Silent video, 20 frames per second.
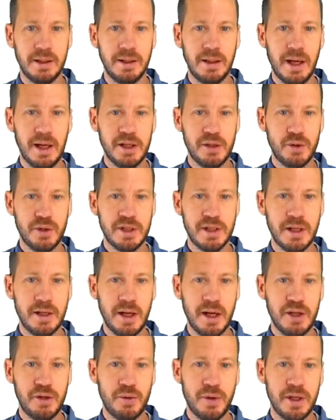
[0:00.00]
nitrates and
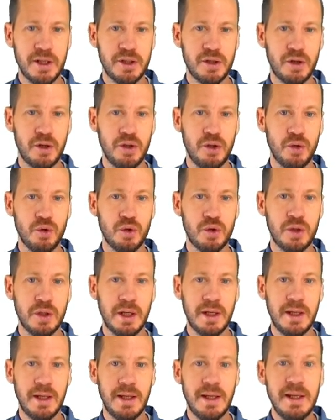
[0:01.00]
nitrates are
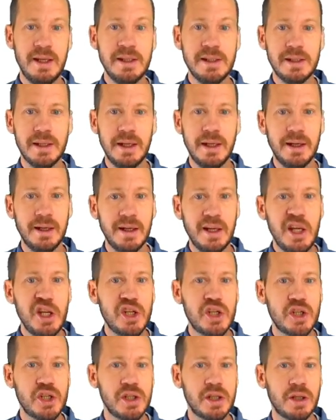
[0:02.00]
usually easily
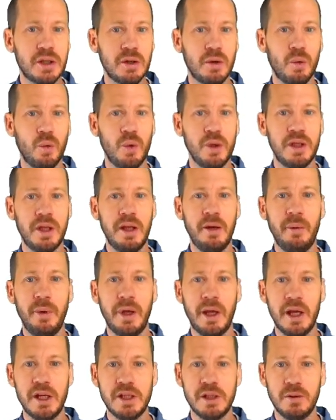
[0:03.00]
leached with
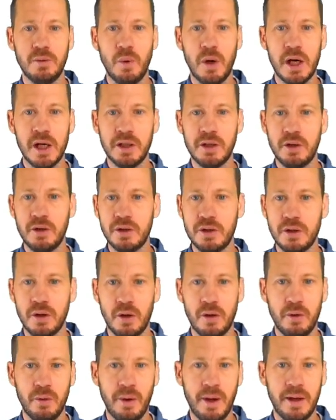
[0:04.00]
irrigation waters
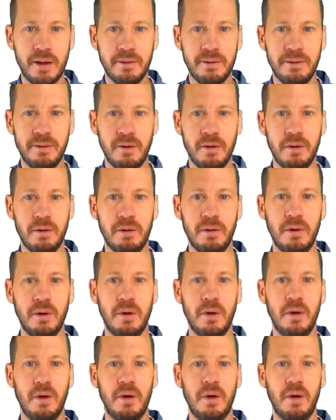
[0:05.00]
or rainfall
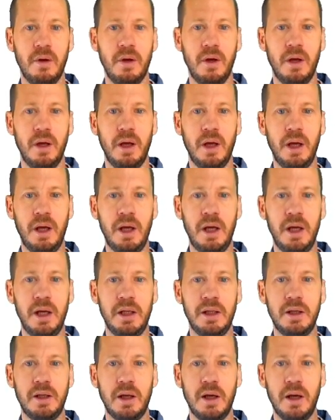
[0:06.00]

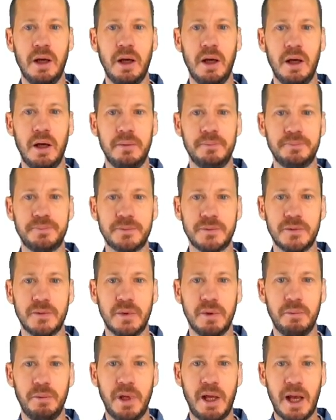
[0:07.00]
and um,
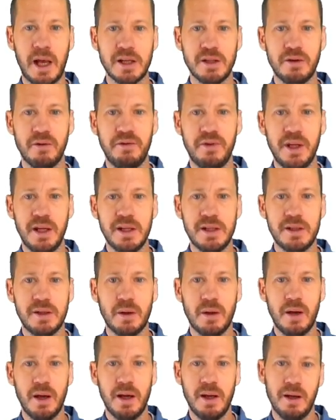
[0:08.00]
because of this
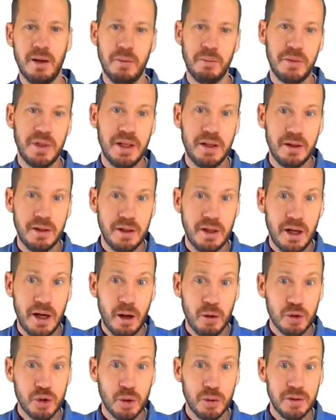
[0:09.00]
uh, um, and
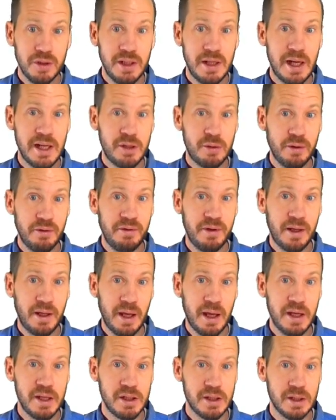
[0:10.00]
also
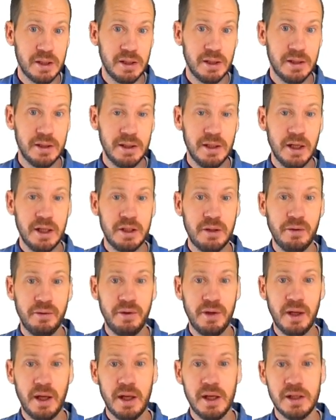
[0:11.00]
denitrification
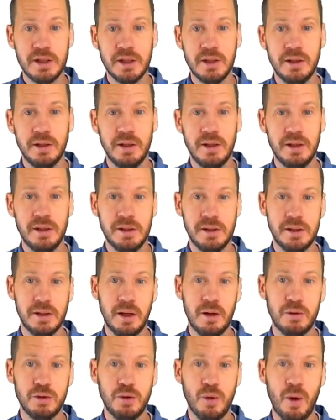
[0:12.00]
denitrification is
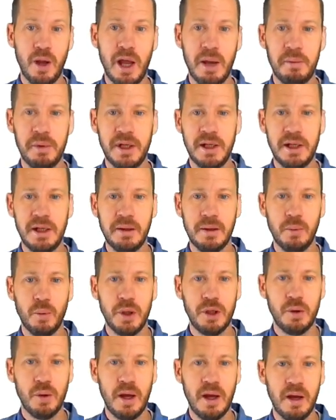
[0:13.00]
also happening
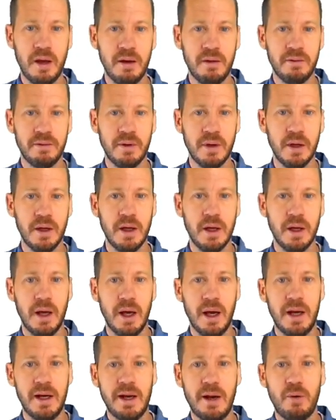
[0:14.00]
when you have
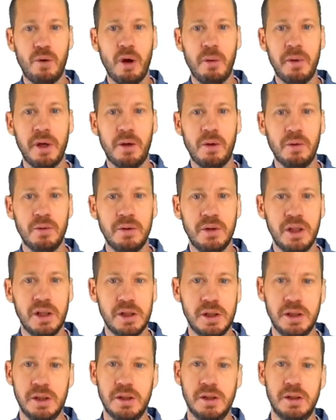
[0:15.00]
anaerobic
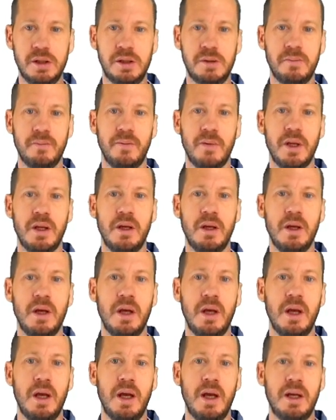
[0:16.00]
conditions.
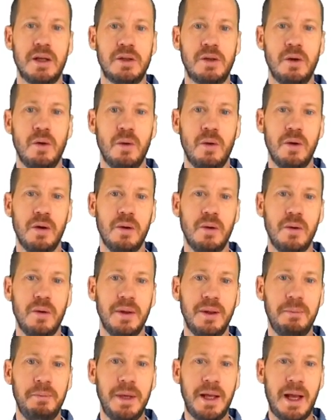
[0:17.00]
So
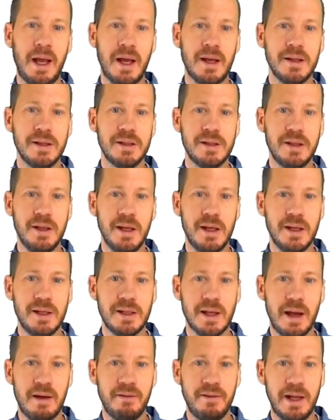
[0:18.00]
because
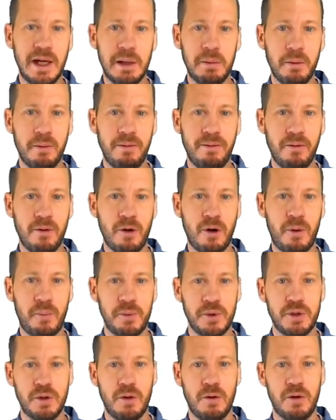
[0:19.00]
these available
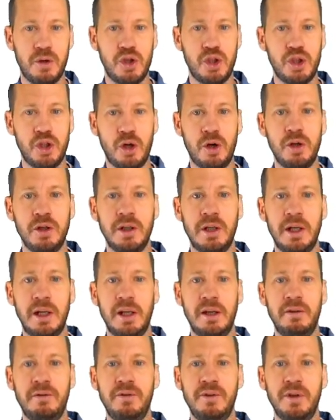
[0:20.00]
forms are
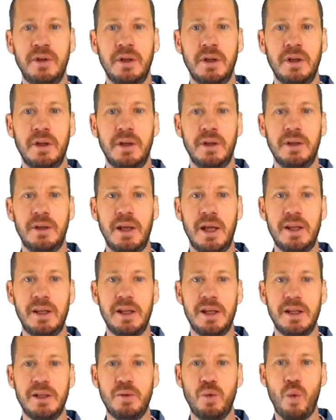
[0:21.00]
short-lived, that
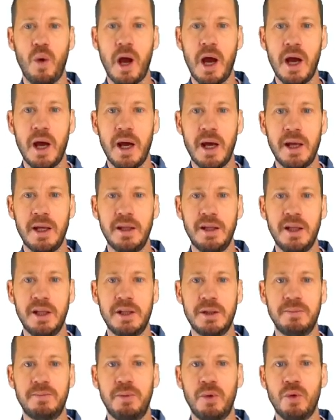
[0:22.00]
is why
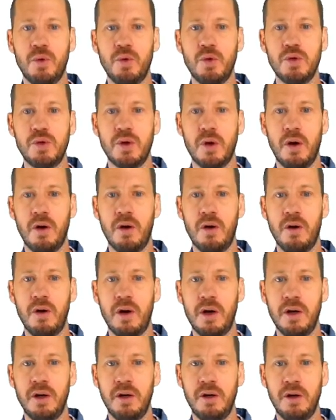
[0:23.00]
these pools
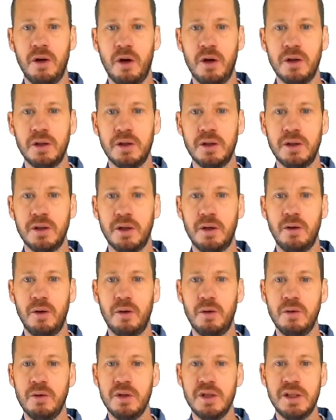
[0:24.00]
are not
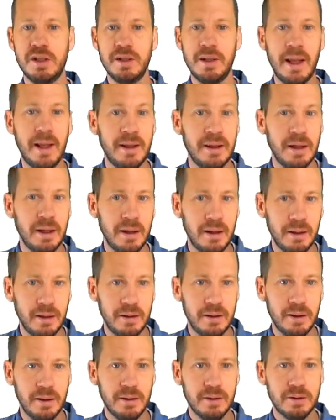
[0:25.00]

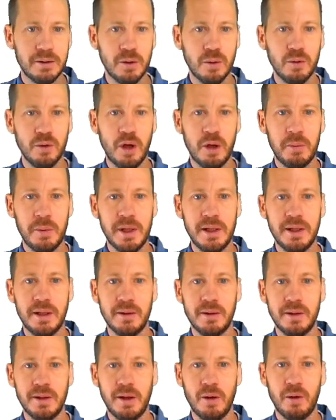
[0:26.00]
long-standing. Yeah? So normally
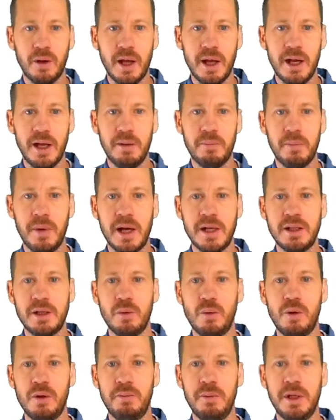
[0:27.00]
the, the organic
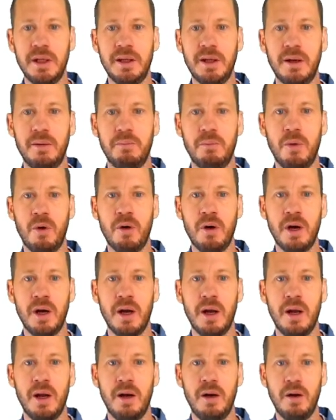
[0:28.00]
matter would be the
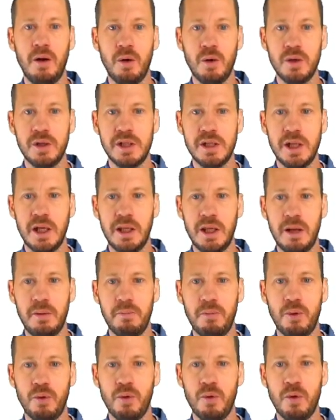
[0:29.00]
more
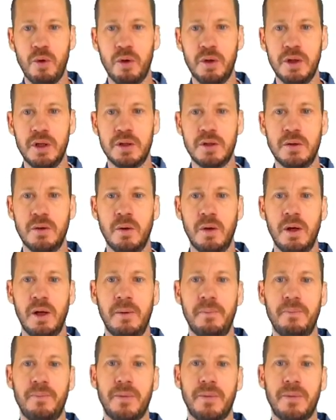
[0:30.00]
long-standing pool on the soil.